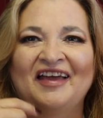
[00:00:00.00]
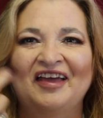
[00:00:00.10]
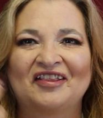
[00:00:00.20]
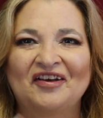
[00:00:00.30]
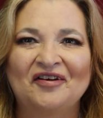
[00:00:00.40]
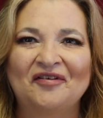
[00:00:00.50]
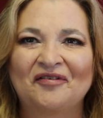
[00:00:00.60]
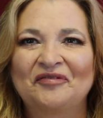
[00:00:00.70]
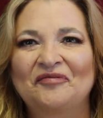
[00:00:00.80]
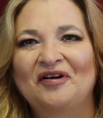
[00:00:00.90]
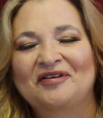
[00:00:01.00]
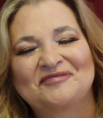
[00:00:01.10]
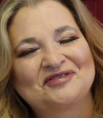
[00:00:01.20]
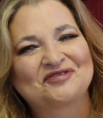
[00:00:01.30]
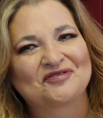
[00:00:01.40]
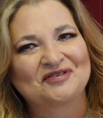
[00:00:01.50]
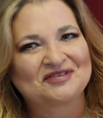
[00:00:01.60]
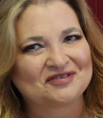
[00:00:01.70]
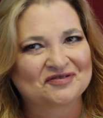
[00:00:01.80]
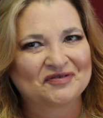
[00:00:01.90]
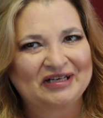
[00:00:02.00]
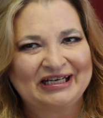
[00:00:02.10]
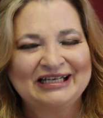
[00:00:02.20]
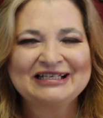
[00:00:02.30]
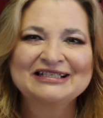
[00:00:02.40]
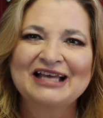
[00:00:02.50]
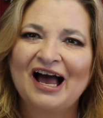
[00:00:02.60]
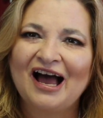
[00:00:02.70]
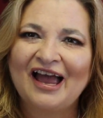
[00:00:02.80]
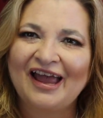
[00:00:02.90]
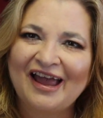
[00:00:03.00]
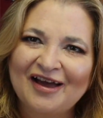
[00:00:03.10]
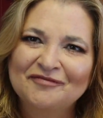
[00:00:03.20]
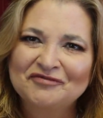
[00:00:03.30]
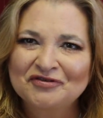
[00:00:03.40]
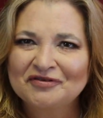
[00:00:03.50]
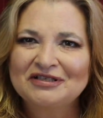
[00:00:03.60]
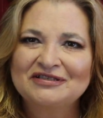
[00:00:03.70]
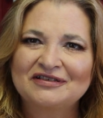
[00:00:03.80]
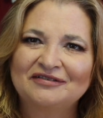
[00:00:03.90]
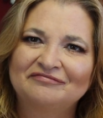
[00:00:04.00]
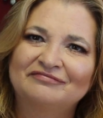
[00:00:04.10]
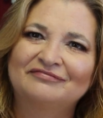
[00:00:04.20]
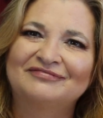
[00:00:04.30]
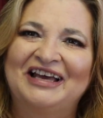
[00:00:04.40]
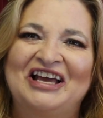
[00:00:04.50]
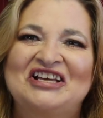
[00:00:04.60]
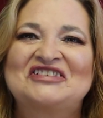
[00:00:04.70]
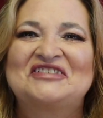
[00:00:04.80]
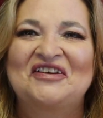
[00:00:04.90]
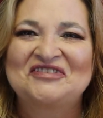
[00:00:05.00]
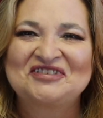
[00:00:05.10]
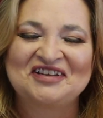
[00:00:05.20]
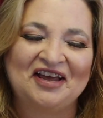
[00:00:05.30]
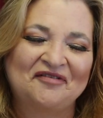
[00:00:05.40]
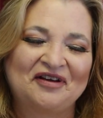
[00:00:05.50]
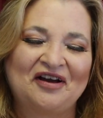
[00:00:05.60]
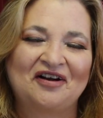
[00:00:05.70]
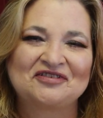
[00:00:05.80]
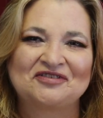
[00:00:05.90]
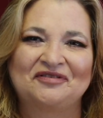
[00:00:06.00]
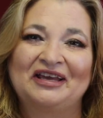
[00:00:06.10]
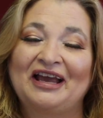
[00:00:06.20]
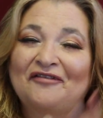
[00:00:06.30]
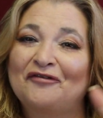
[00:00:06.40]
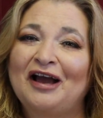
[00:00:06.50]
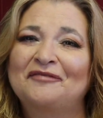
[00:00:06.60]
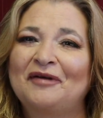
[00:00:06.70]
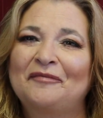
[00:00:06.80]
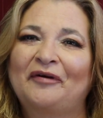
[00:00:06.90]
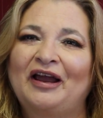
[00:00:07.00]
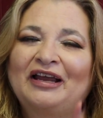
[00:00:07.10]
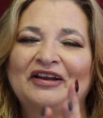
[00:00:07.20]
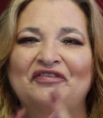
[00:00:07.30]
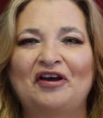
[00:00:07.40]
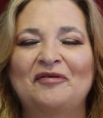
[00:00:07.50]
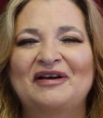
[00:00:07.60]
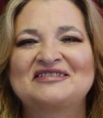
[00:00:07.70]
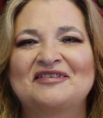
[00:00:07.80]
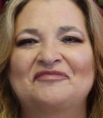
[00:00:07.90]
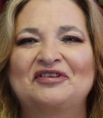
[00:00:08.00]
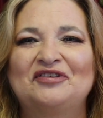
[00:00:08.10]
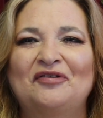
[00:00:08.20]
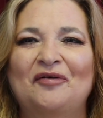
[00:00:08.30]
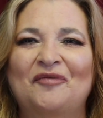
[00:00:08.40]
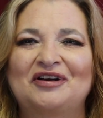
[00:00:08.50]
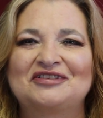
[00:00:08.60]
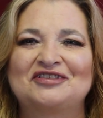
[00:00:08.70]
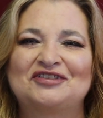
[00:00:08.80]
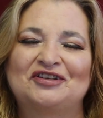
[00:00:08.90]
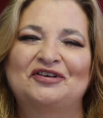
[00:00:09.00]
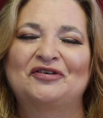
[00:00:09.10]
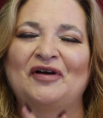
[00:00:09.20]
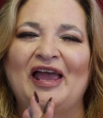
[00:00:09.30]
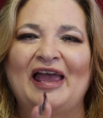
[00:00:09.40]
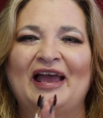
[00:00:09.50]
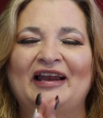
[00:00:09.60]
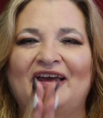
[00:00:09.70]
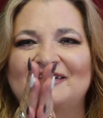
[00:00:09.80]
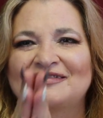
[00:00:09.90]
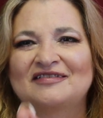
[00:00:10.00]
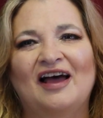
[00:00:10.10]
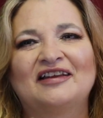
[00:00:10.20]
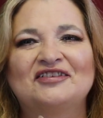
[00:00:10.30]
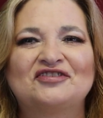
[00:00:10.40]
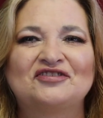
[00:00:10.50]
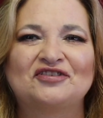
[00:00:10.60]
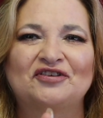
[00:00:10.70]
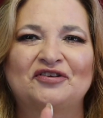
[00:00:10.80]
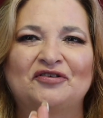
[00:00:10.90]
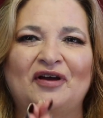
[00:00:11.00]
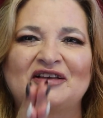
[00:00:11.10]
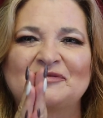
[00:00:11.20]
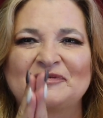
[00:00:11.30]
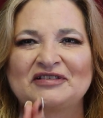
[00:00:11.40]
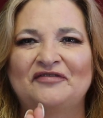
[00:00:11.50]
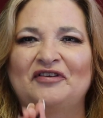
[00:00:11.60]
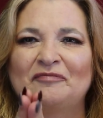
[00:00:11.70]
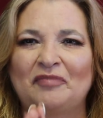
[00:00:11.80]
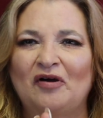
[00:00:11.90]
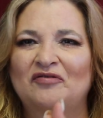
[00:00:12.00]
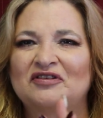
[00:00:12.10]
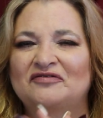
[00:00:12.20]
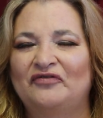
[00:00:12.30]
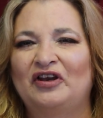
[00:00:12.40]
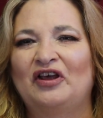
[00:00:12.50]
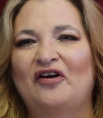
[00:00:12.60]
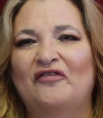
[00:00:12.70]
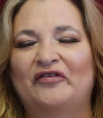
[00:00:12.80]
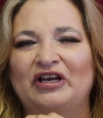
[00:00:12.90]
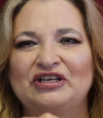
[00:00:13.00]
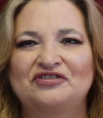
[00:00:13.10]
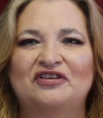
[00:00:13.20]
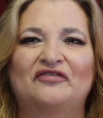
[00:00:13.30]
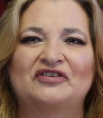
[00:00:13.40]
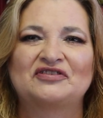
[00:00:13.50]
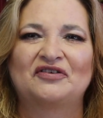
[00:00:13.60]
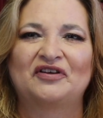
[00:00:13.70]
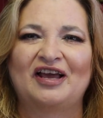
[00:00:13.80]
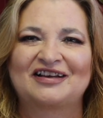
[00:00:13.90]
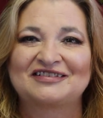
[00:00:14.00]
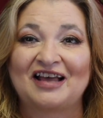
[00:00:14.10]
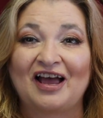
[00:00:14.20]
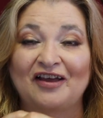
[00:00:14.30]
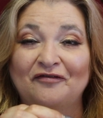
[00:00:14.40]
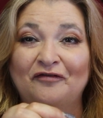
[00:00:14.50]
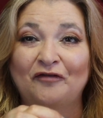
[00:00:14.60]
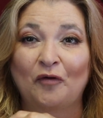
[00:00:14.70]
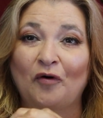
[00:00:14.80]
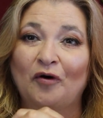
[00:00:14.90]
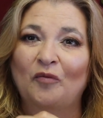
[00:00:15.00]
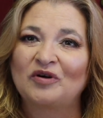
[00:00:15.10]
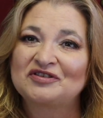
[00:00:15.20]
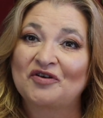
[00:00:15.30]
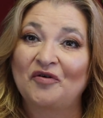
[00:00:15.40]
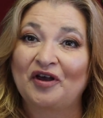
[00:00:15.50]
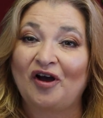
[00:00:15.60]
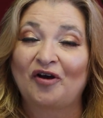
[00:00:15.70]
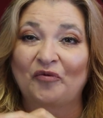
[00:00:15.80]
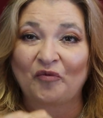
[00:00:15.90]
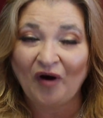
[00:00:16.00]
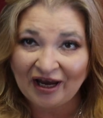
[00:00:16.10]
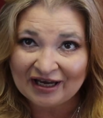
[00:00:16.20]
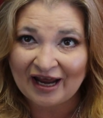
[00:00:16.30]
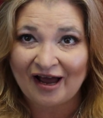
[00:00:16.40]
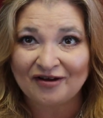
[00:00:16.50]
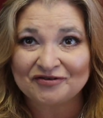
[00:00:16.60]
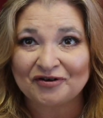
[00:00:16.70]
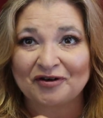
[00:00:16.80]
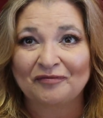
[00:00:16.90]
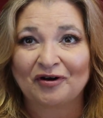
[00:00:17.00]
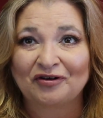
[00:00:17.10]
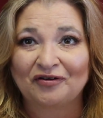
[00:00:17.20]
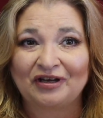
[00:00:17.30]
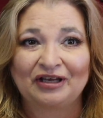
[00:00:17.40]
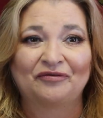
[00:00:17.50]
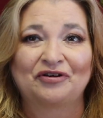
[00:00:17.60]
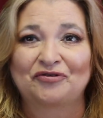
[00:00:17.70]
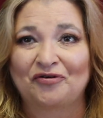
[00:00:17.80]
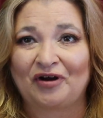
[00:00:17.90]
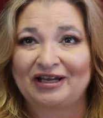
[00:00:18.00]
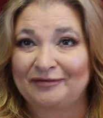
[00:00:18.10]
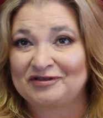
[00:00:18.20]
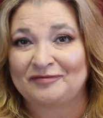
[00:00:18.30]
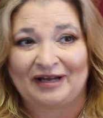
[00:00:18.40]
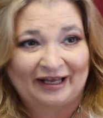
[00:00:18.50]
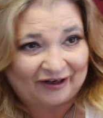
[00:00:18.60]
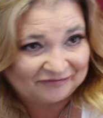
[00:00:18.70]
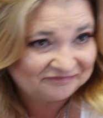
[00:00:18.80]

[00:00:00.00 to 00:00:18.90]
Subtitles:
Hello and welcome to Teresa's Readings. I am Teresa. So today we are I've racked my brain and thought about something new I wanted to do, and I decided to do a specific bonus video for each and every zodiac sign for what's going on right now during Mercury in retrograde. Let me turn the light on.